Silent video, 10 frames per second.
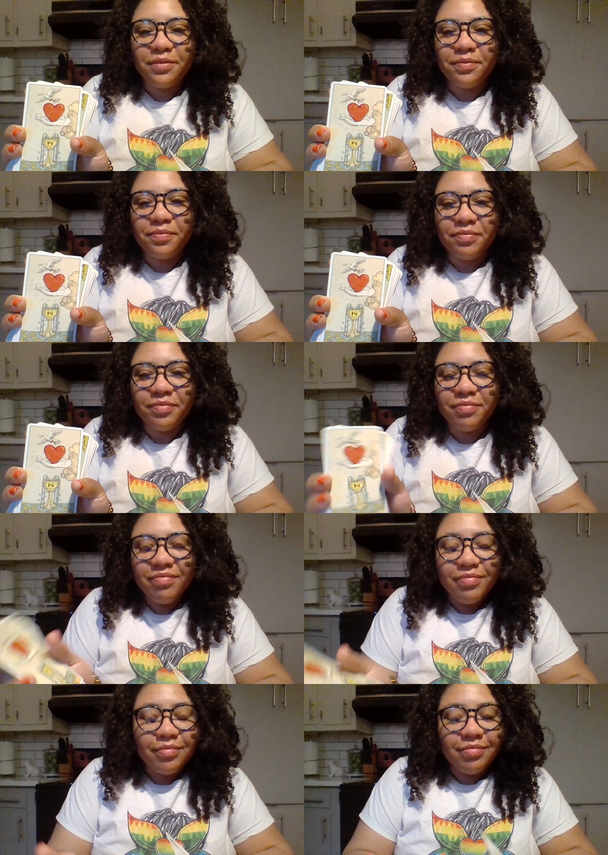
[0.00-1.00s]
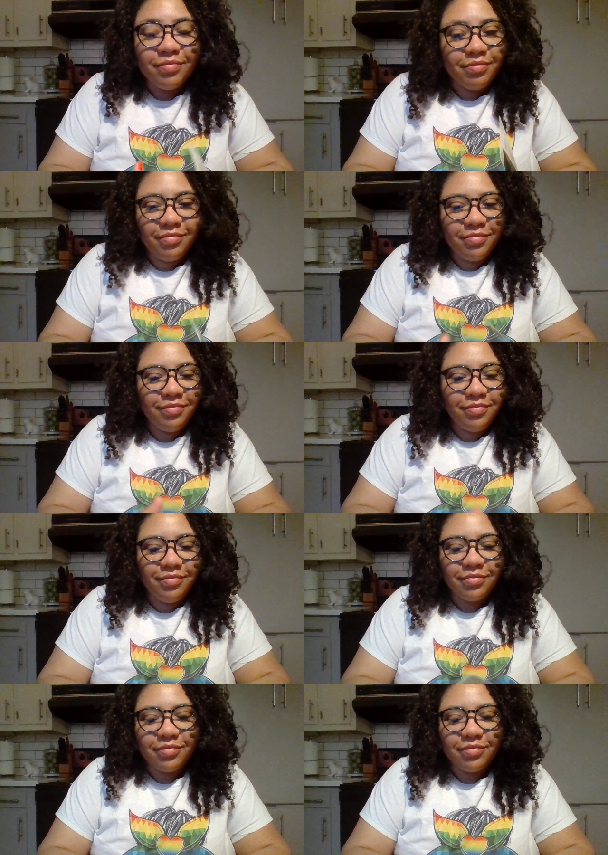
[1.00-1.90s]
Nobody speaks.